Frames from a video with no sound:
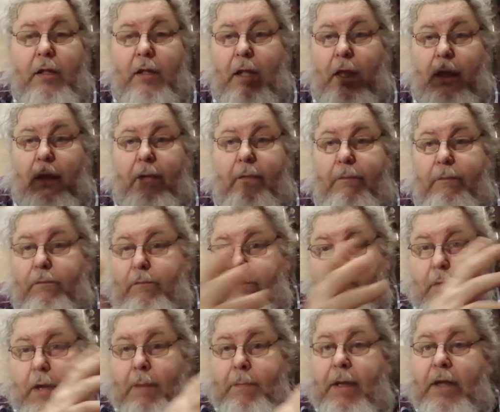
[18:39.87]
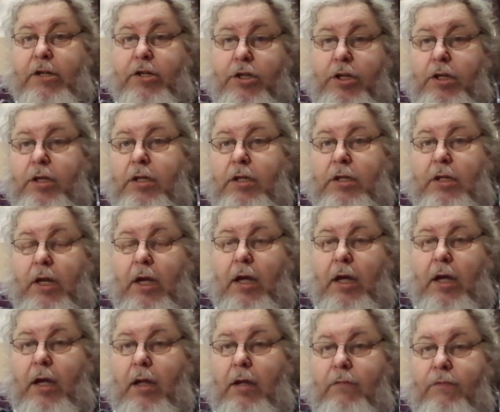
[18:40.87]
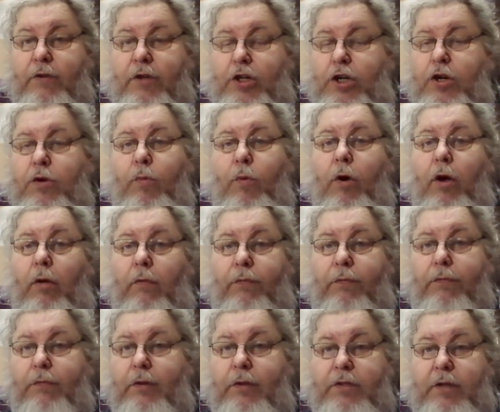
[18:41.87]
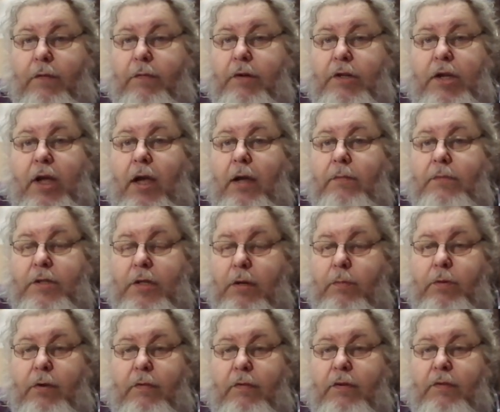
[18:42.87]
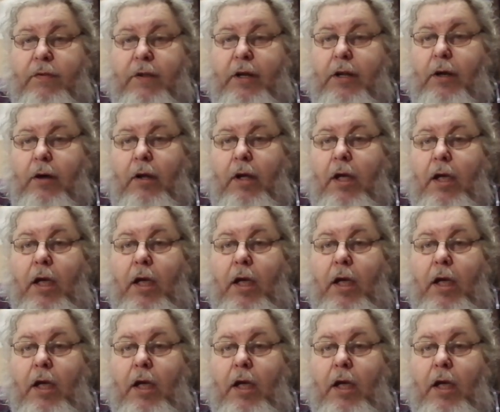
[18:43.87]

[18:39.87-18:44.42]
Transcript: Like I mentioned uh, Virginia Woolf several times in the previous video.